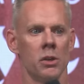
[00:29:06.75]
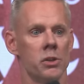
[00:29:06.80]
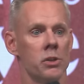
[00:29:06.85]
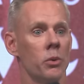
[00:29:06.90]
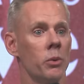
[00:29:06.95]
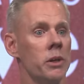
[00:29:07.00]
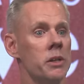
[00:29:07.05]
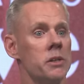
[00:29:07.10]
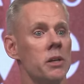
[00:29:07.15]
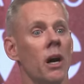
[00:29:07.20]

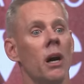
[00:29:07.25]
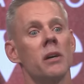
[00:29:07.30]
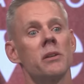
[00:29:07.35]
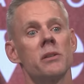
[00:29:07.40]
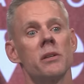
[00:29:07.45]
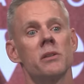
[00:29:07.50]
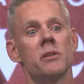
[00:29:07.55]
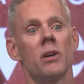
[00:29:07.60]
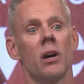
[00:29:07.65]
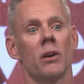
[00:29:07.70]
So when tongues
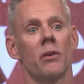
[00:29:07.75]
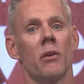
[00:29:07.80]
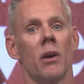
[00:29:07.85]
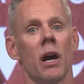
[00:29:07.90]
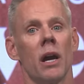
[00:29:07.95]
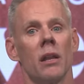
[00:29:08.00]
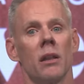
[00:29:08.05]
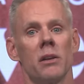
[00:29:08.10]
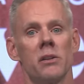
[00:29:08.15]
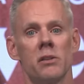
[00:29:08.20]
is done
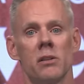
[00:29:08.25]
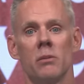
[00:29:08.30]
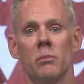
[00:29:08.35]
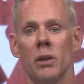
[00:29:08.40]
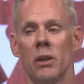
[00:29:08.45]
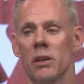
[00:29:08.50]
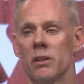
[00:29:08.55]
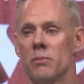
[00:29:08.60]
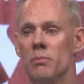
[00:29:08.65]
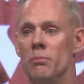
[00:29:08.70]
right, listen to
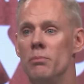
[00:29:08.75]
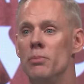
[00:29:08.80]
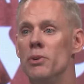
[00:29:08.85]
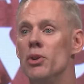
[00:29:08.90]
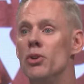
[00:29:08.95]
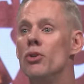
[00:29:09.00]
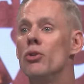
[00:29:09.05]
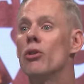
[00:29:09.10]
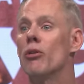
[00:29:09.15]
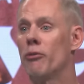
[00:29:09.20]
me, it's
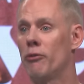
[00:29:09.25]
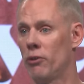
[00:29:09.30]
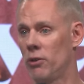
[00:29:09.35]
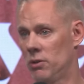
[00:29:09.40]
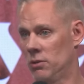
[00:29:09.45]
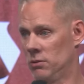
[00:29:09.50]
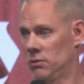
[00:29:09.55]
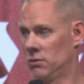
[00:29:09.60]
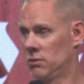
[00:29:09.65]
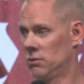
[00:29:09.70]
beautiful.